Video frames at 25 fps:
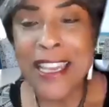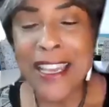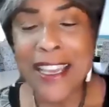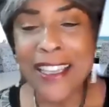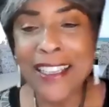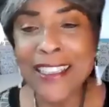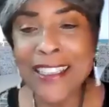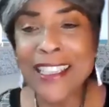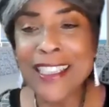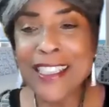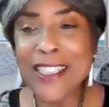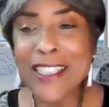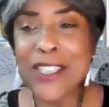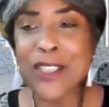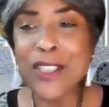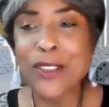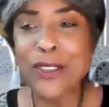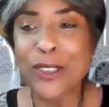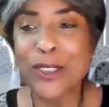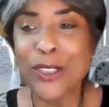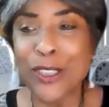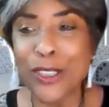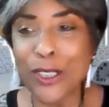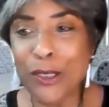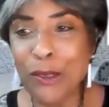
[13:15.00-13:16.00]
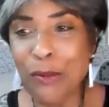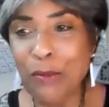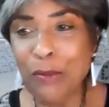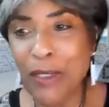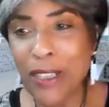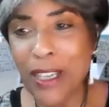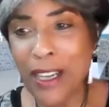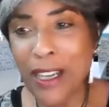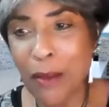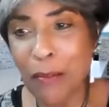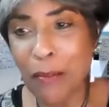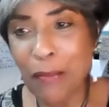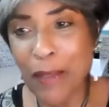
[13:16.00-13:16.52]
tell us a little
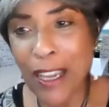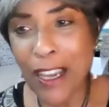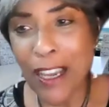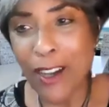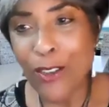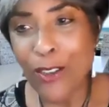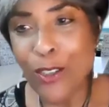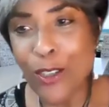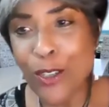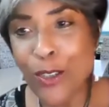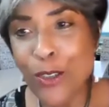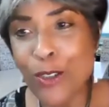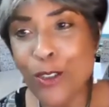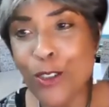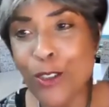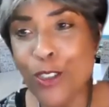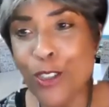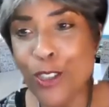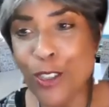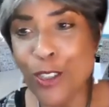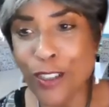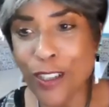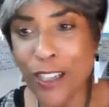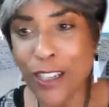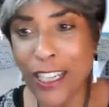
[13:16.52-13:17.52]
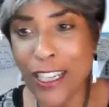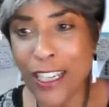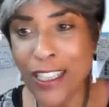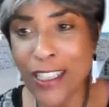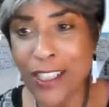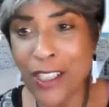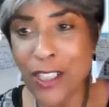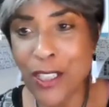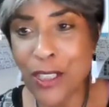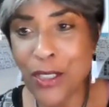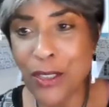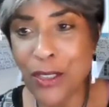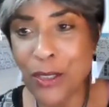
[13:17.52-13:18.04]
bit about your journey
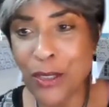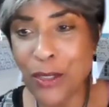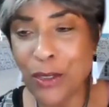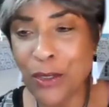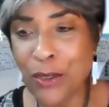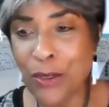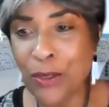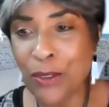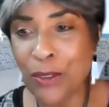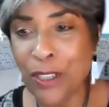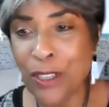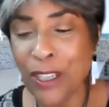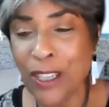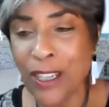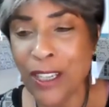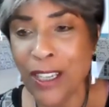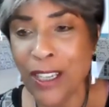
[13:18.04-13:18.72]
to,